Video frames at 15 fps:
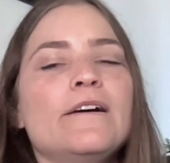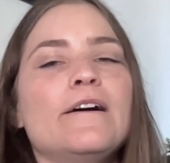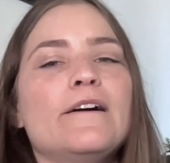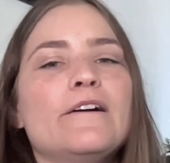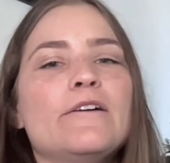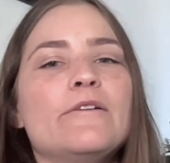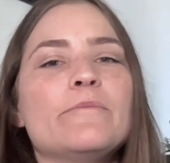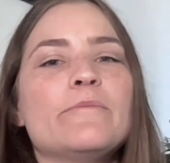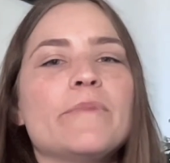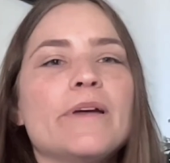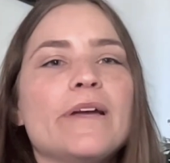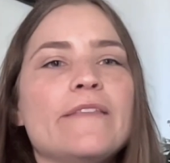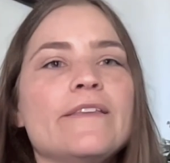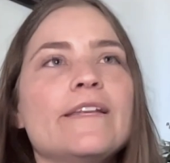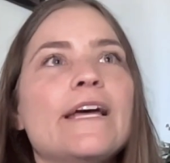And
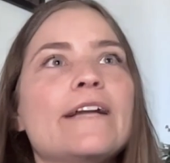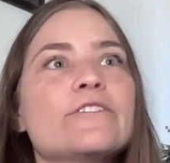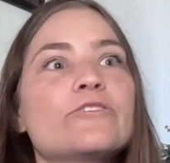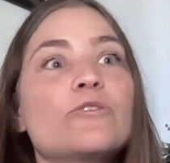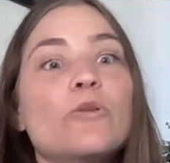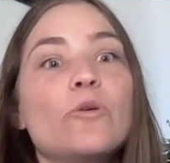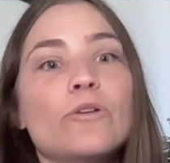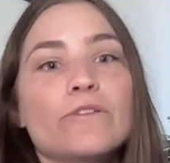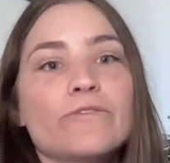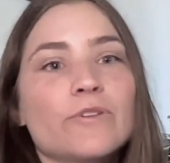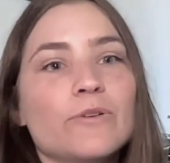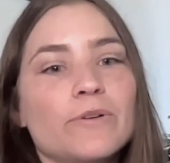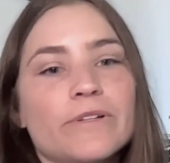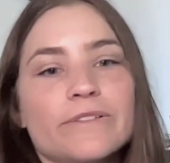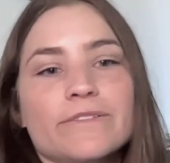then at its core, of
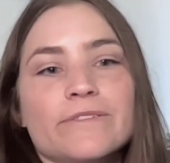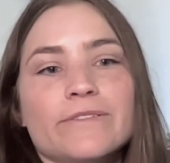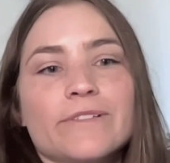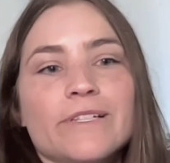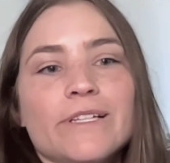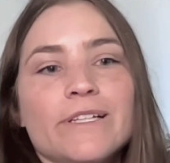course,